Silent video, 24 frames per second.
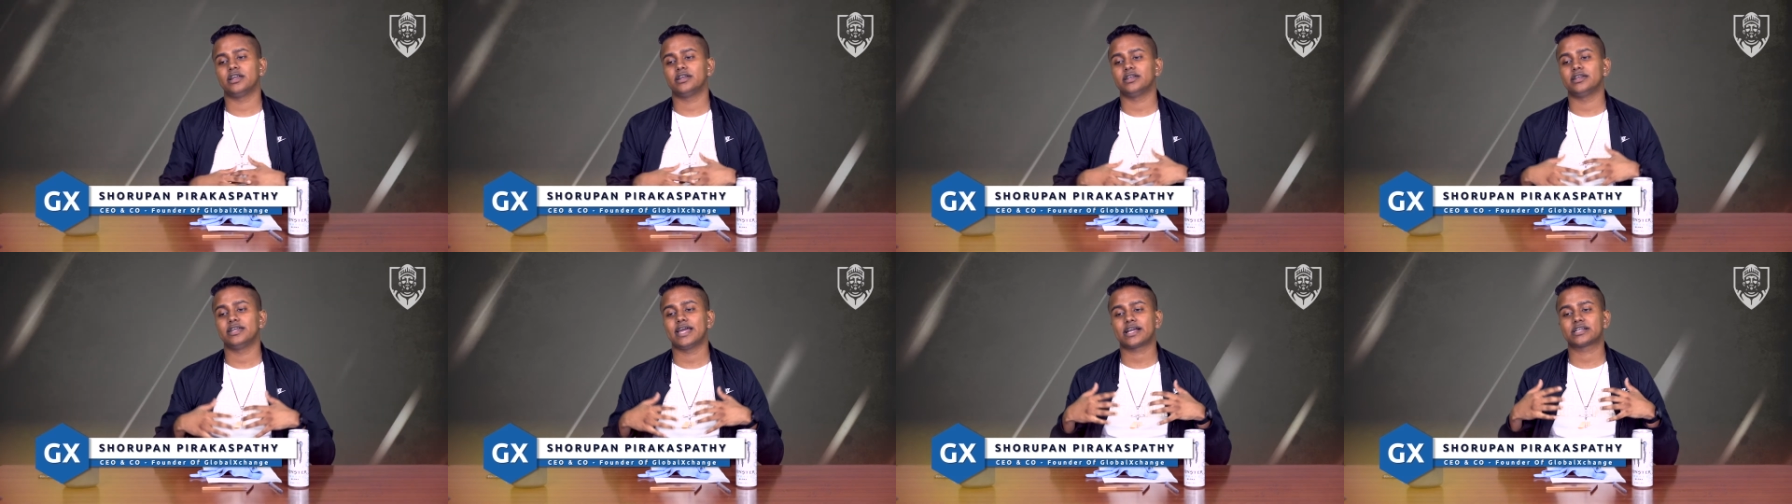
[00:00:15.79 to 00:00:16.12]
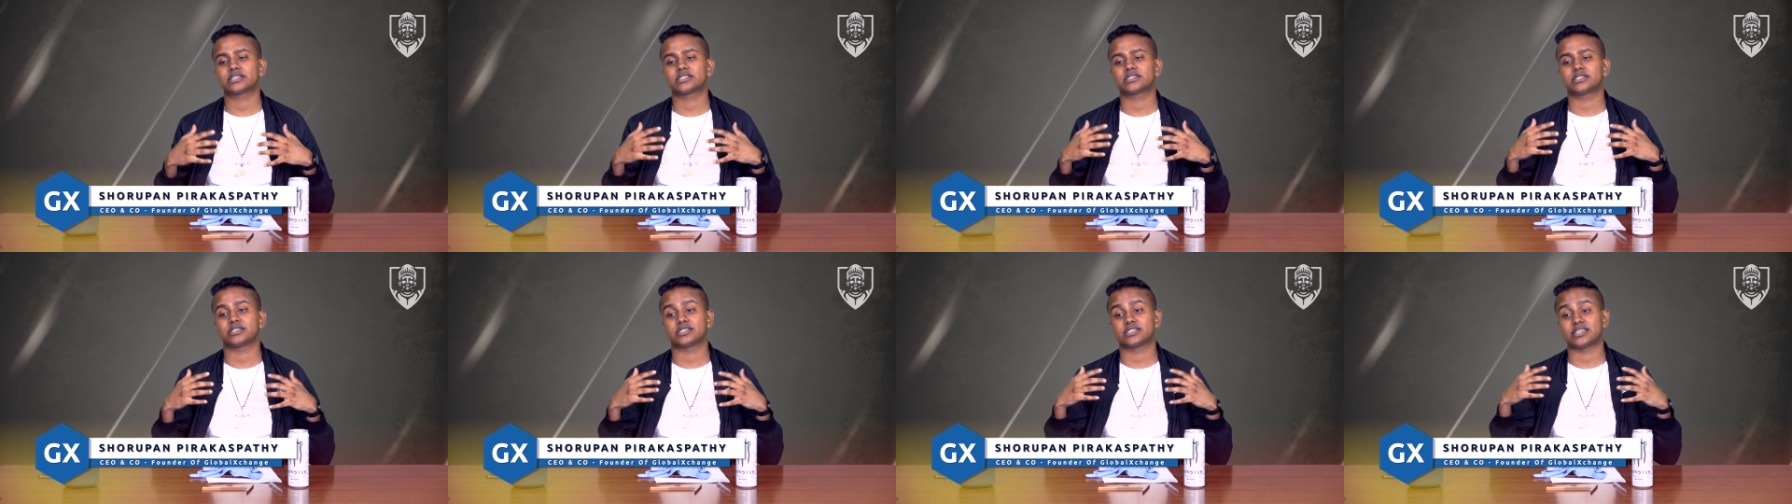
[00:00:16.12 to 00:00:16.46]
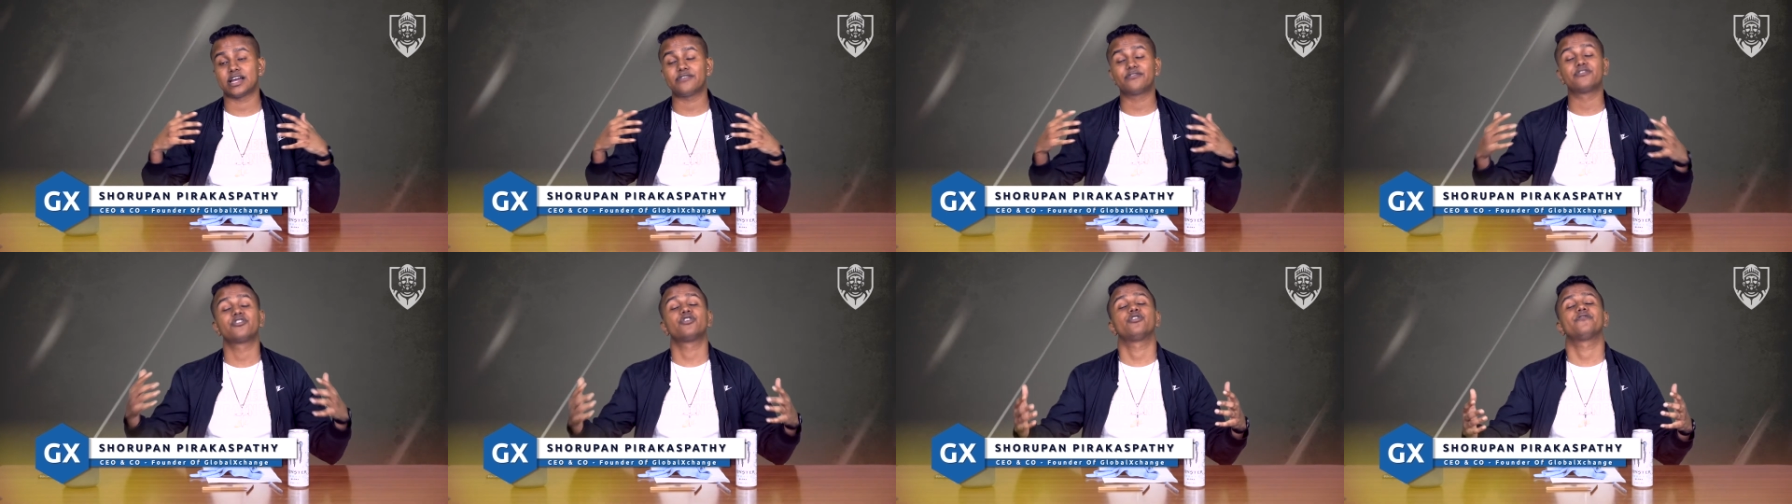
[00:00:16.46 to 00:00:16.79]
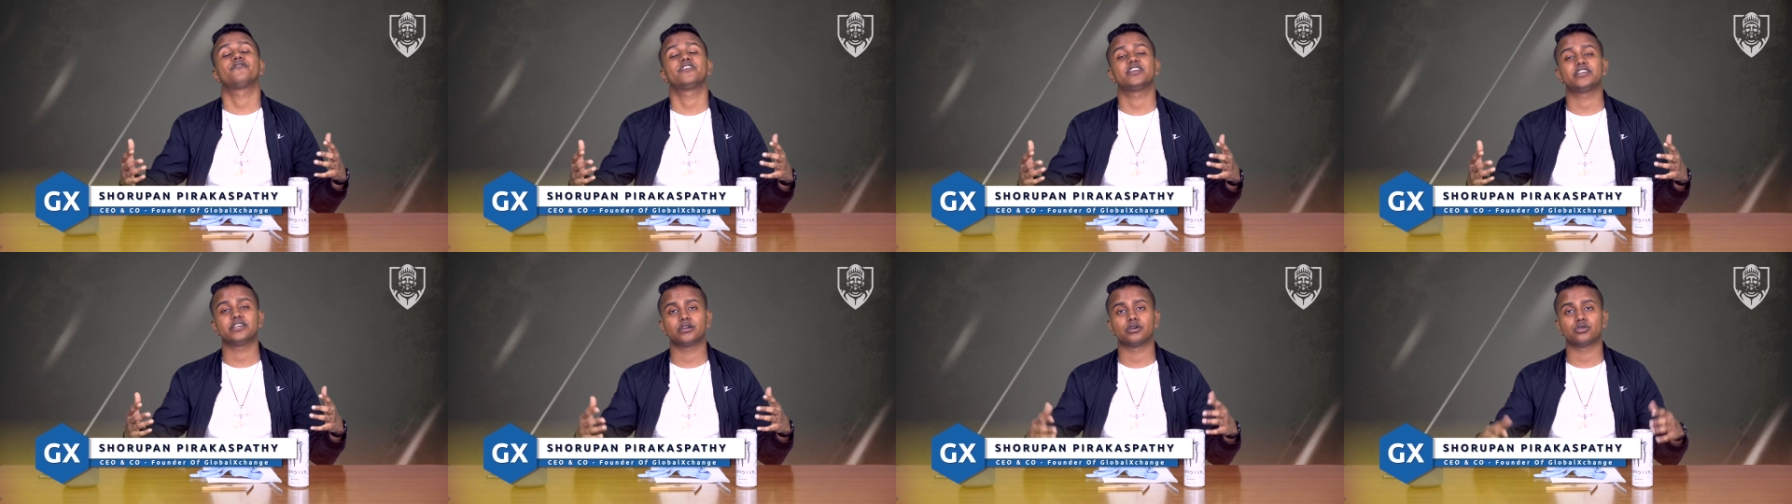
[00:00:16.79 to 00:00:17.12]
next several
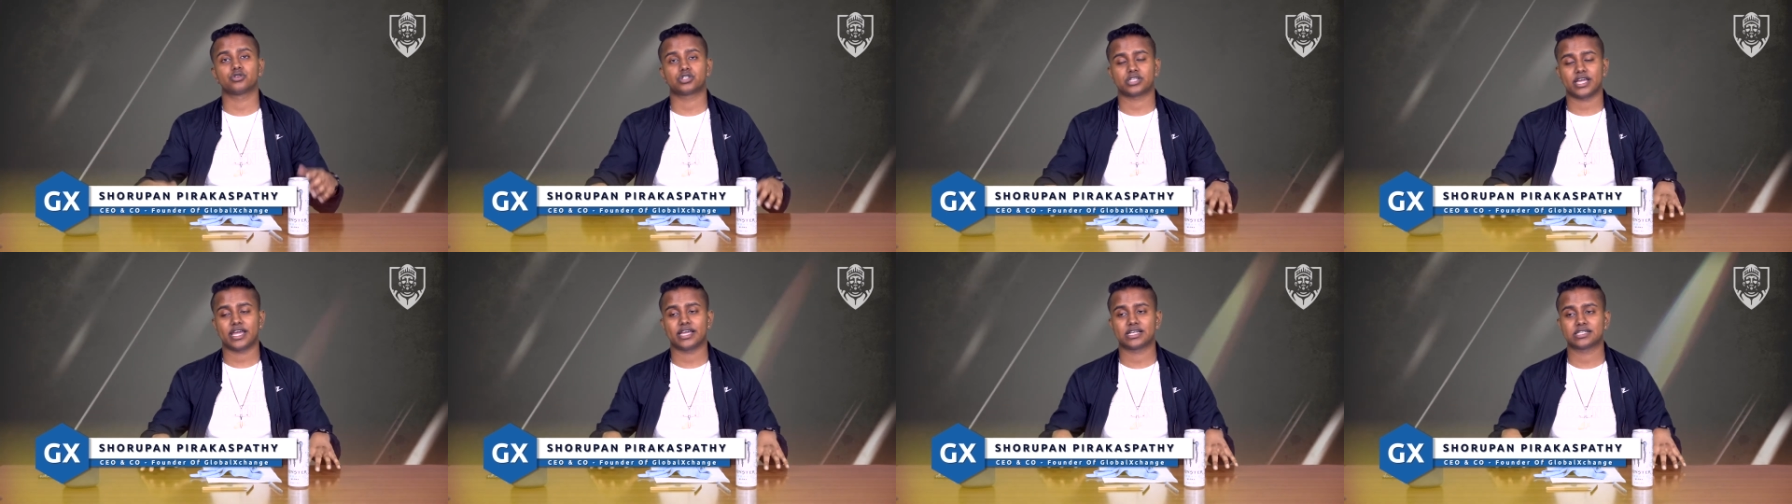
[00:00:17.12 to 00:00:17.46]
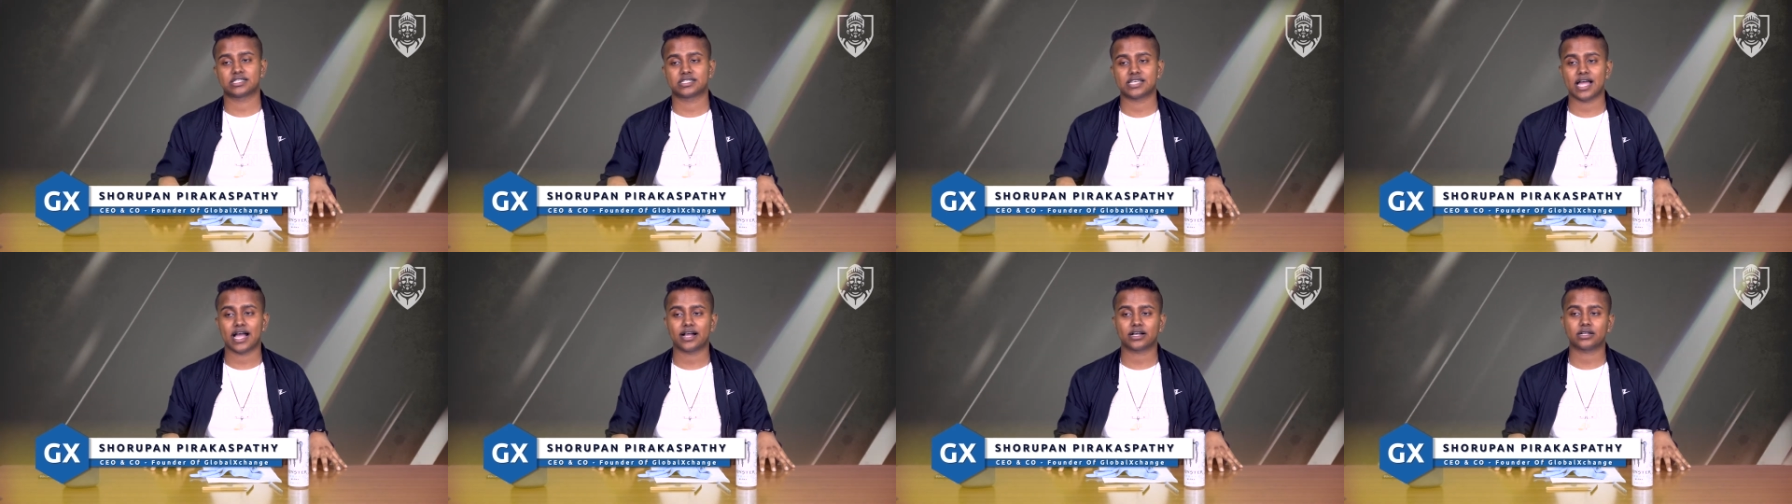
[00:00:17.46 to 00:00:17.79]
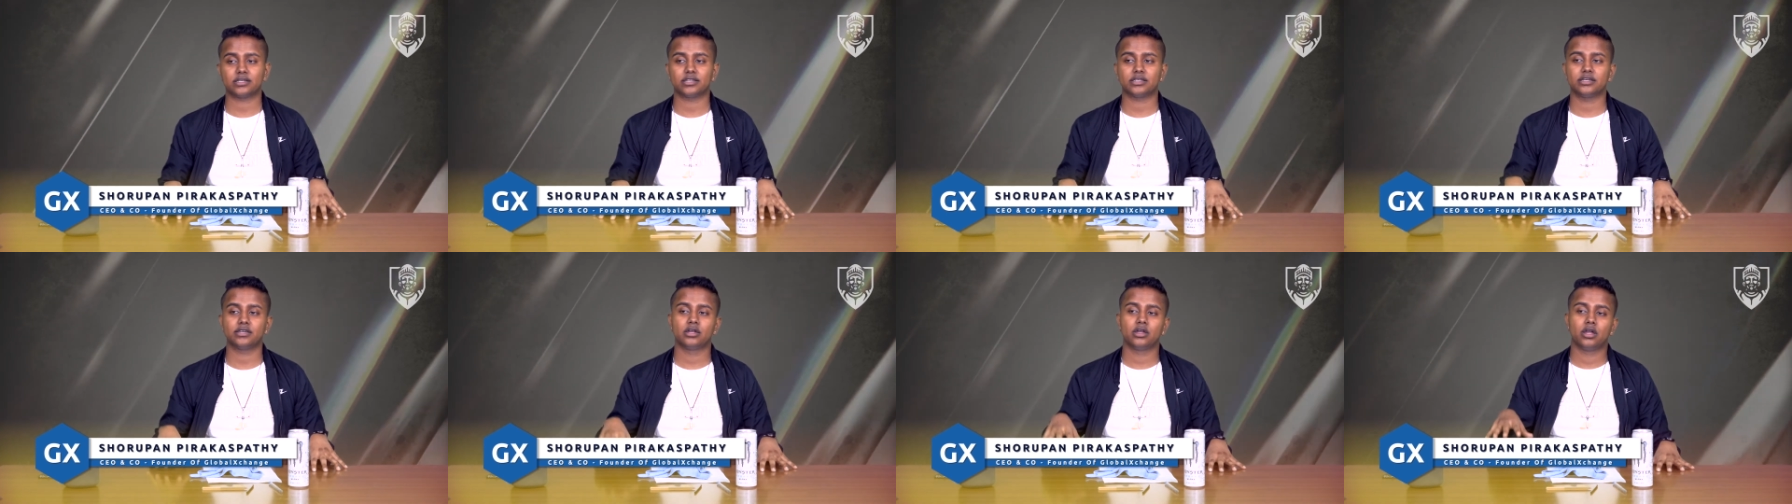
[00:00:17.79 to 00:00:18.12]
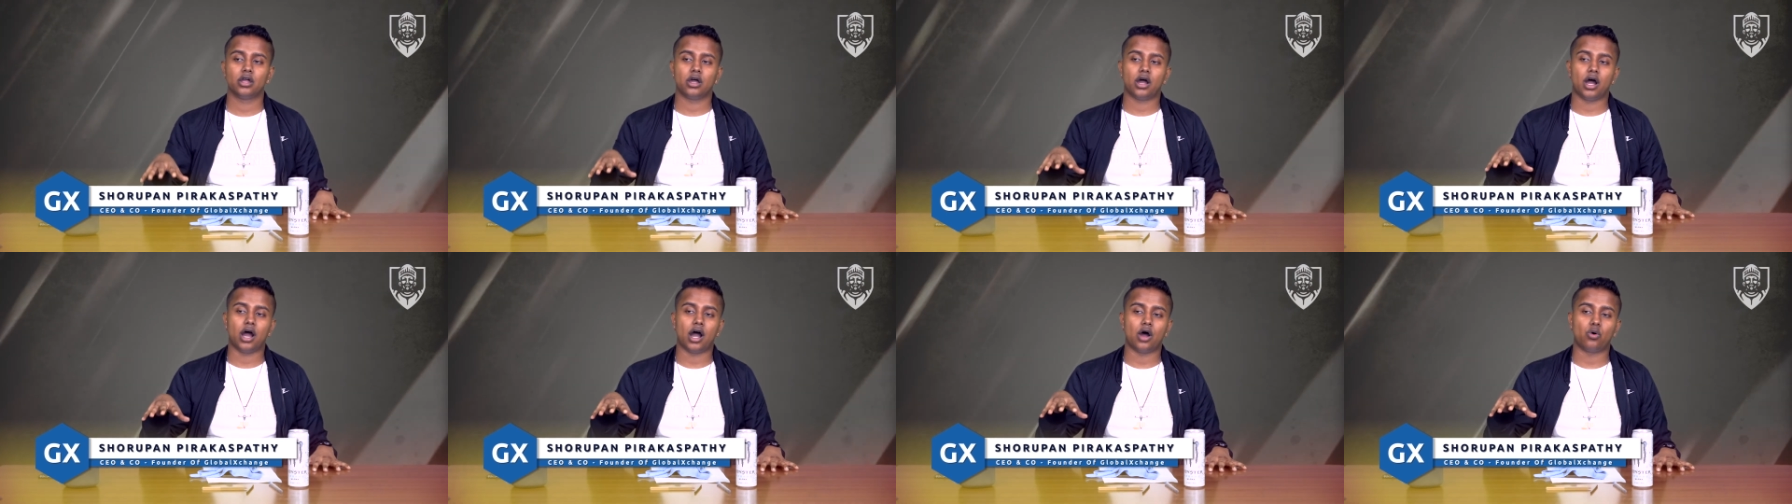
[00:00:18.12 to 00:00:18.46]
videos exactly
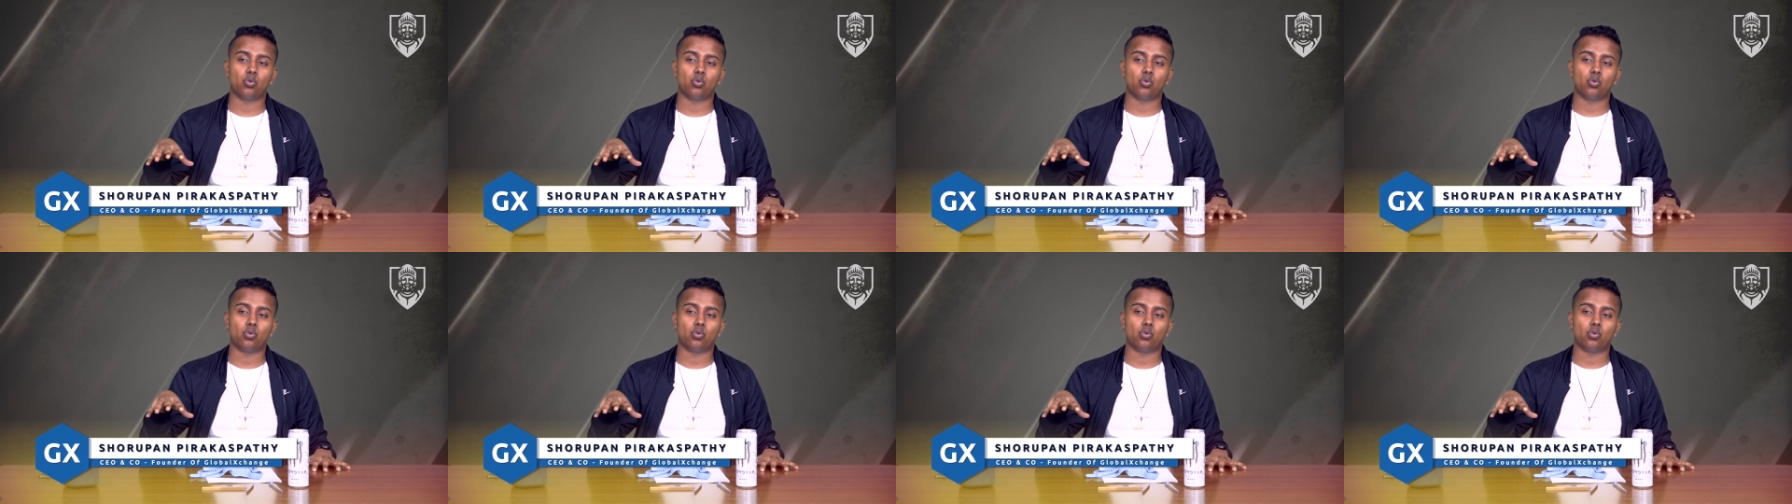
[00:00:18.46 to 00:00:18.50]
uh,